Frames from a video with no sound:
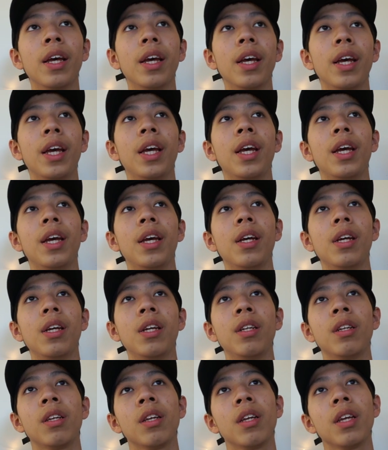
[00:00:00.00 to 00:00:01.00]

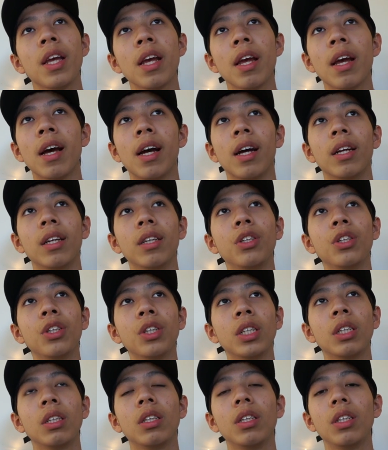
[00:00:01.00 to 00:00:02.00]
And yeah,
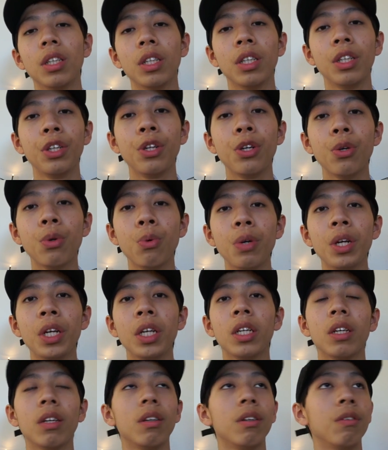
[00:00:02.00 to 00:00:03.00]
just a new week,
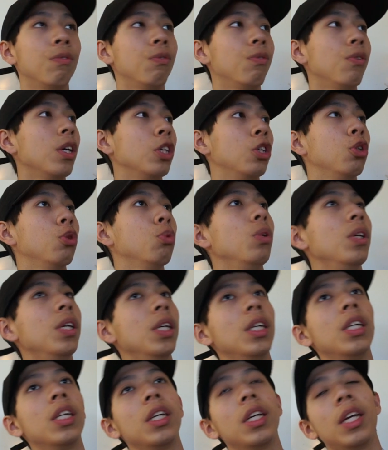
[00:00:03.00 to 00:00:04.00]
a fresh
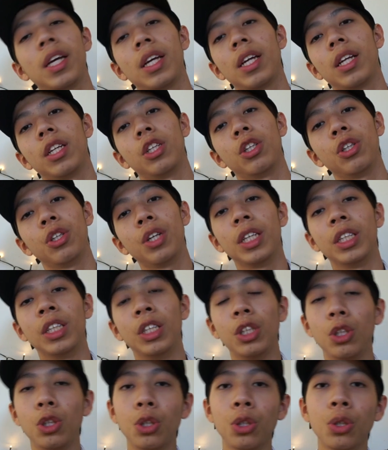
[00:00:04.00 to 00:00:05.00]
week. And today is
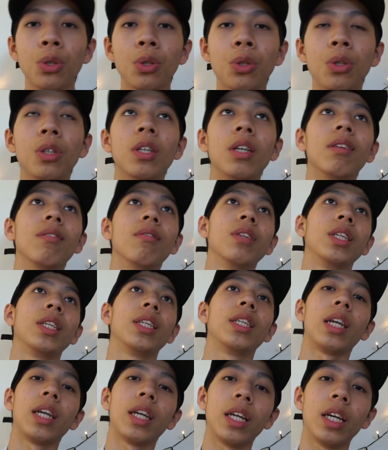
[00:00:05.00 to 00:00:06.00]
June
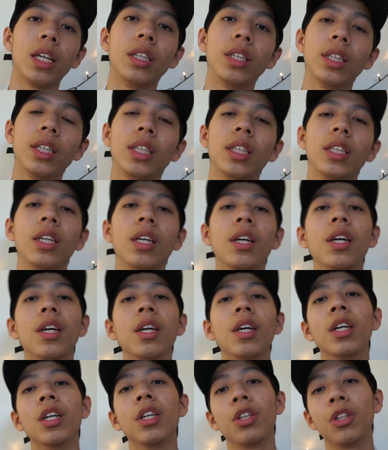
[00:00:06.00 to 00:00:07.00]
2nd,
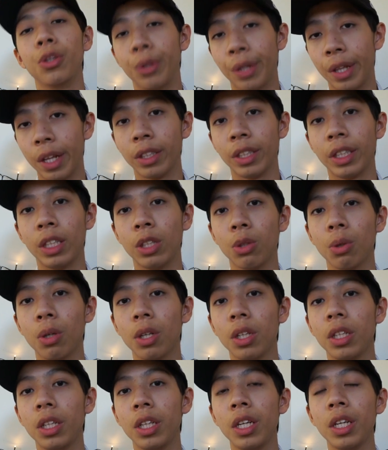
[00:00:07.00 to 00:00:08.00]

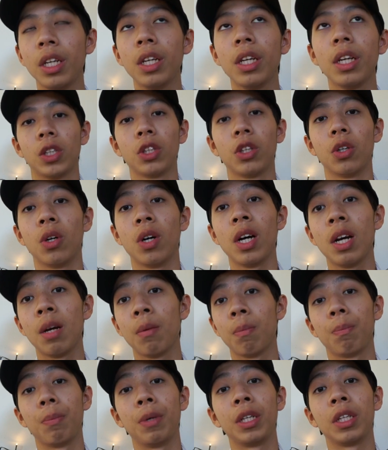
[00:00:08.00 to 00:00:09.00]
2020, so
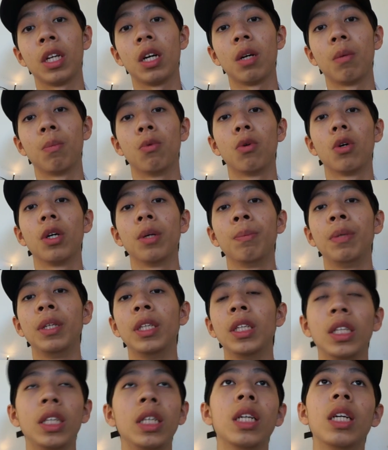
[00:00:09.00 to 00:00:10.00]
I'm become more
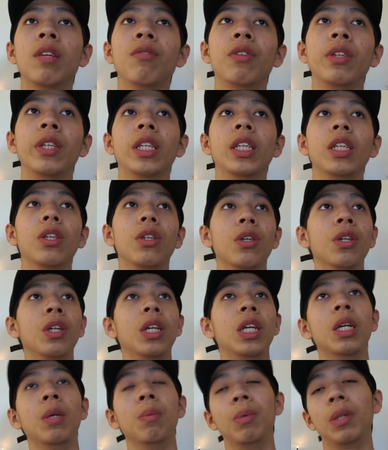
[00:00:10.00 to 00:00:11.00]
busy every single
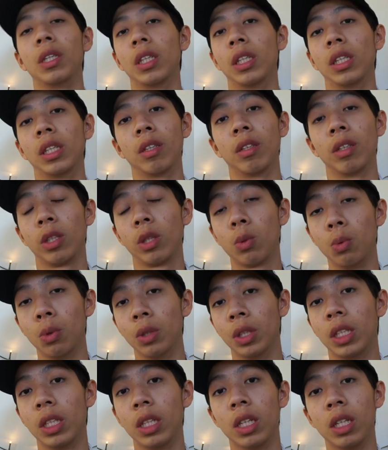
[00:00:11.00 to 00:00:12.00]
day because of school
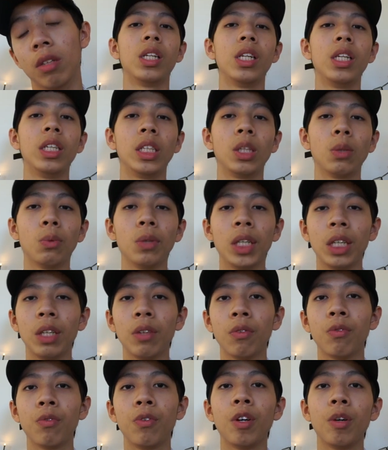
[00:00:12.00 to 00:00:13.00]
stuff. This week,
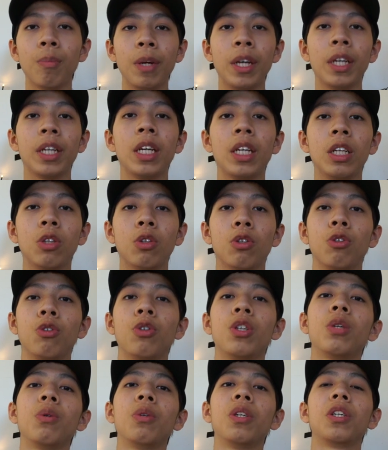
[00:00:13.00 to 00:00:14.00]
filmmaking
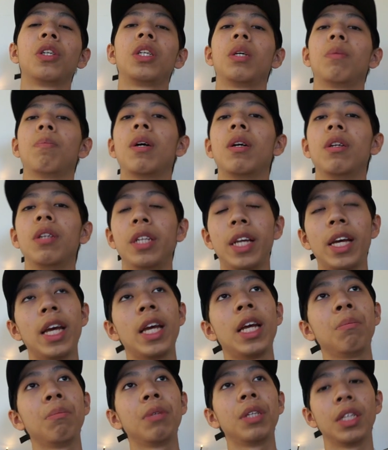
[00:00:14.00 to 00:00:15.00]
tutorials about
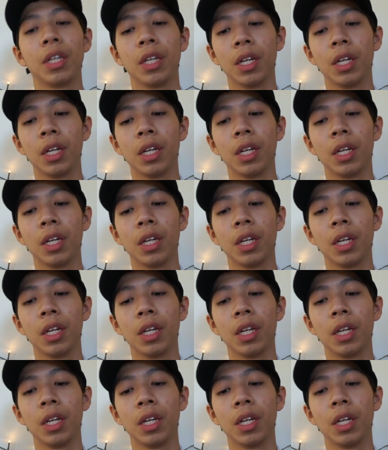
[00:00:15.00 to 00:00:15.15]
names,